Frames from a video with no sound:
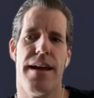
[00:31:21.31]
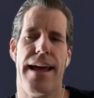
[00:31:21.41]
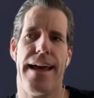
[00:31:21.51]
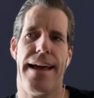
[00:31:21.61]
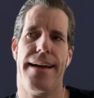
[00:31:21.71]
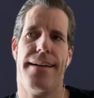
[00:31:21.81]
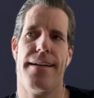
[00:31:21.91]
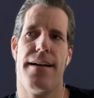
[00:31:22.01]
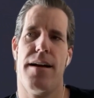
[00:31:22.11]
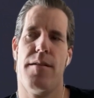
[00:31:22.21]

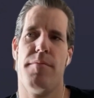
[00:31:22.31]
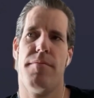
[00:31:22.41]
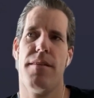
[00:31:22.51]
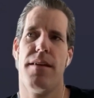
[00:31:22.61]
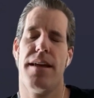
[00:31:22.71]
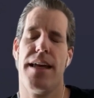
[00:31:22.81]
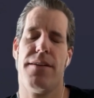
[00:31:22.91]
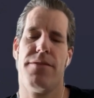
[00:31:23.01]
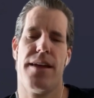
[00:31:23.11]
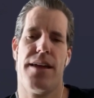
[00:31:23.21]
And um,
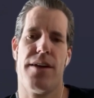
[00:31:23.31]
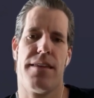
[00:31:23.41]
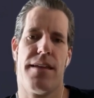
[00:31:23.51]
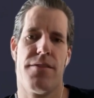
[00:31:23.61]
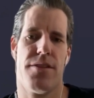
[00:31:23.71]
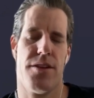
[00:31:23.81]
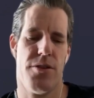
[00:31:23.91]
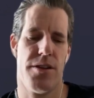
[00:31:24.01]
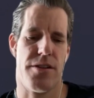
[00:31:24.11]
if if I think if the U.S.